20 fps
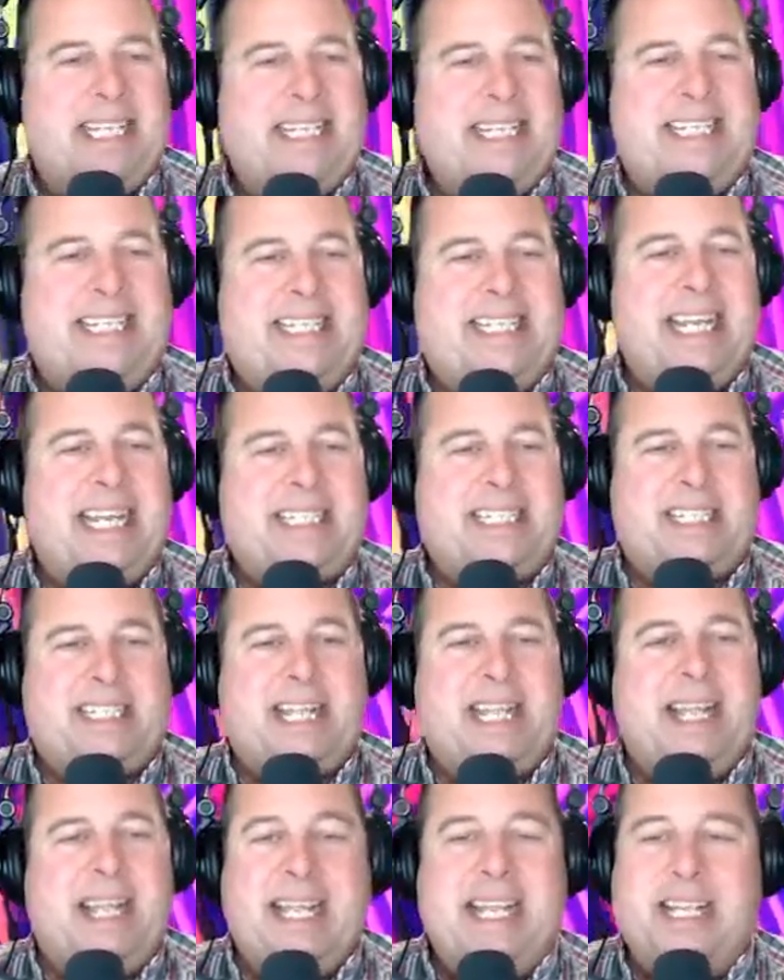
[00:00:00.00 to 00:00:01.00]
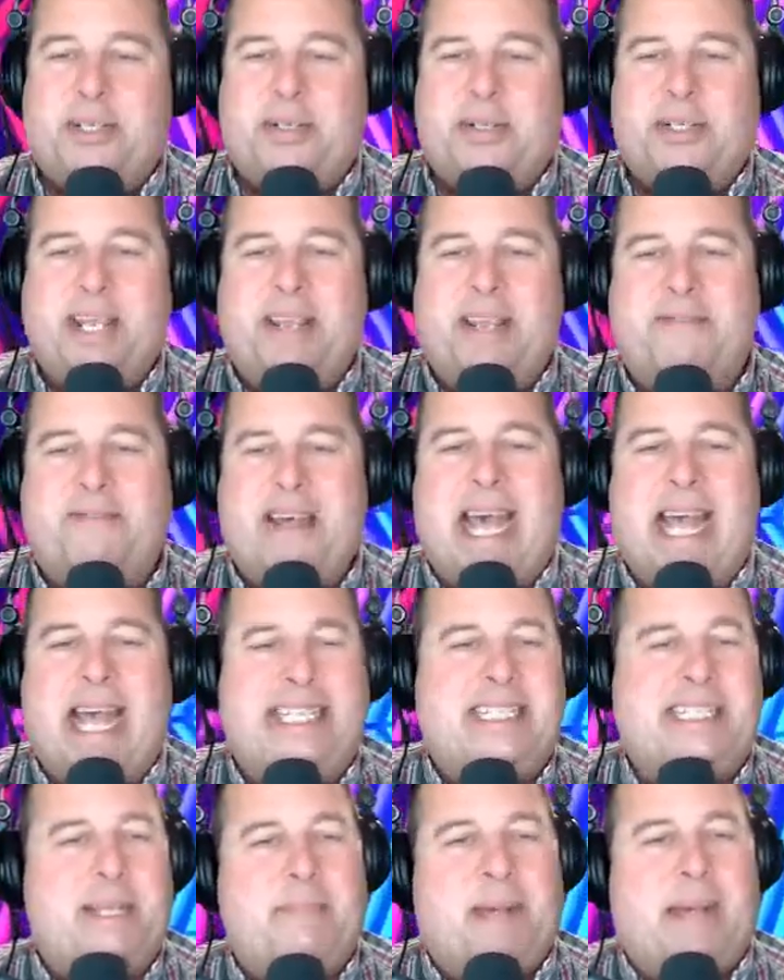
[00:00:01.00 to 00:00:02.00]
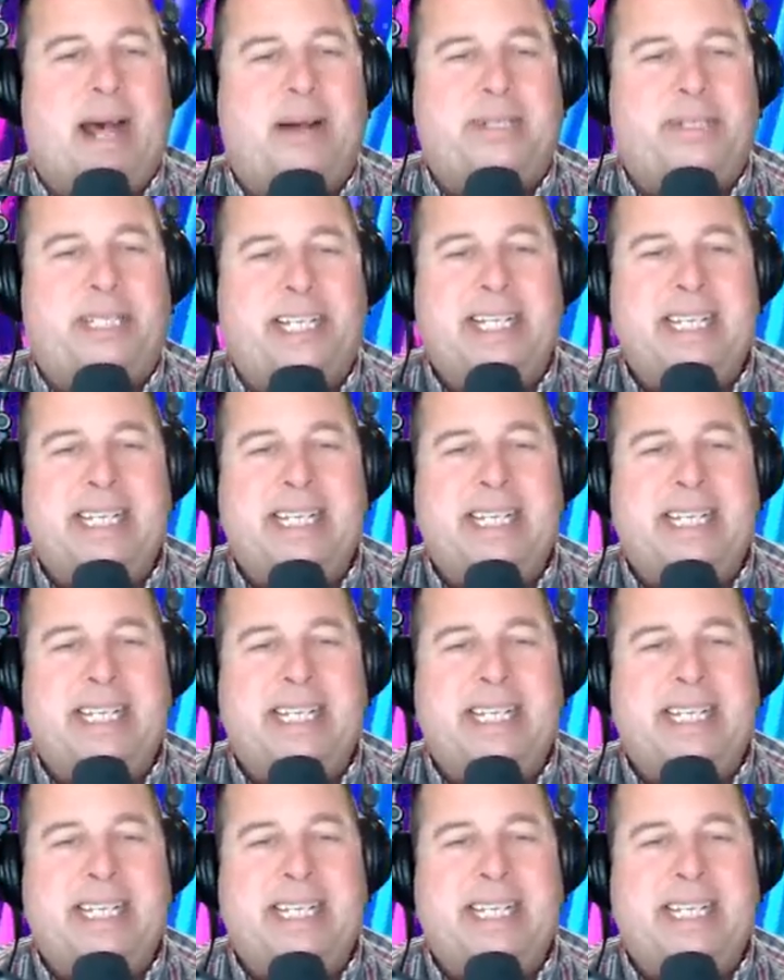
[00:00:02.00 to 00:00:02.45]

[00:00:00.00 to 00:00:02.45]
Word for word: six interesting facts about